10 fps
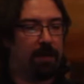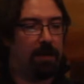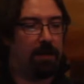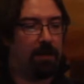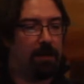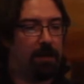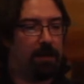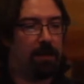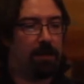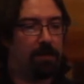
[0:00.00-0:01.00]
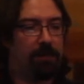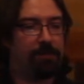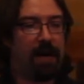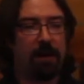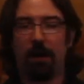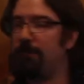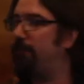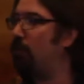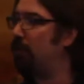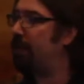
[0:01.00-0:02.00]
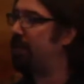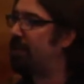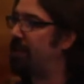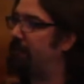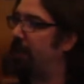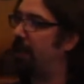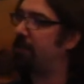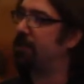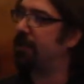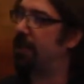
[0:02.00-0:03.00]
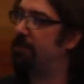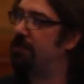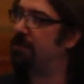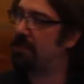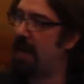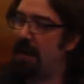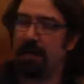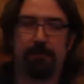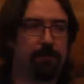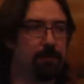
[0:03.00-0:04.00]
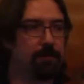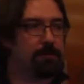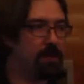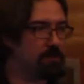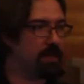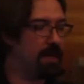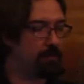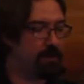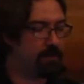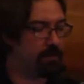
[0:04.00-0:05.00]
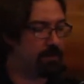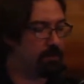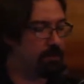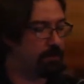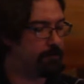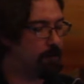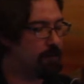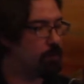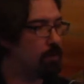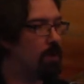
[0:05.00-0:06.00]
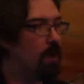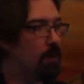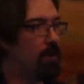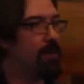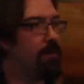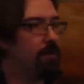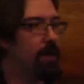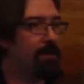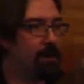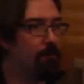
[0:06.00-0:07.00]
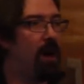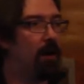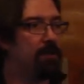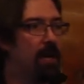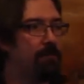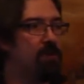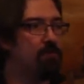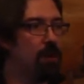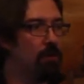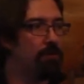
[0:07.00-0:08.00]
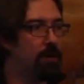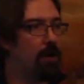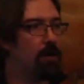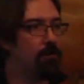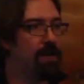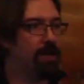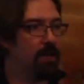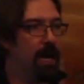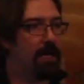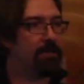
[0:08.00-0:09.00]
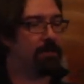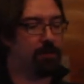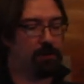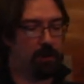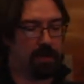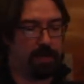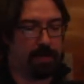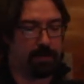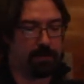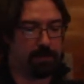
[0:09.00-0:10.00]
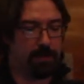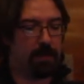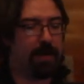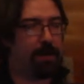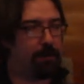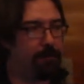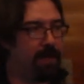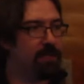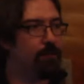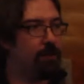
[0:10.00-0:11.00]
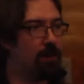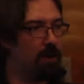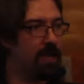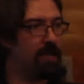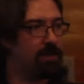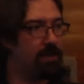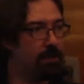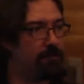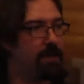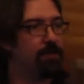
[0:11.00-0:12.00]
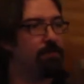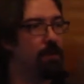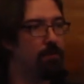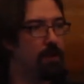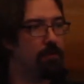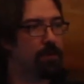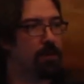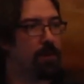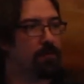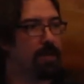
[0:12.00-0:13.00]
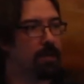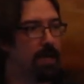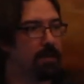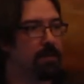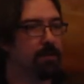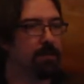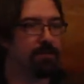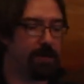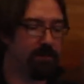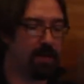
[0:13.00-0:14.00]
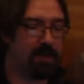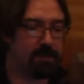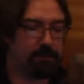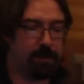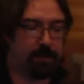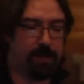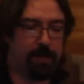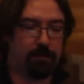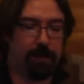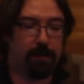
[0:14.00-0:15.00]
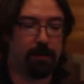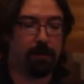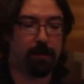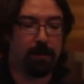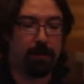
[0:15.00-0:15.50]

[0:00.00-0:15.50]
Uh, We've got our four basic invocation types, static for you know, static methods, simple enough, virtual when at the compile time you know the concrete class that you're calling against, interface when you're calling against an interface you don't know what the concrete class is, JVM has to figure that out later,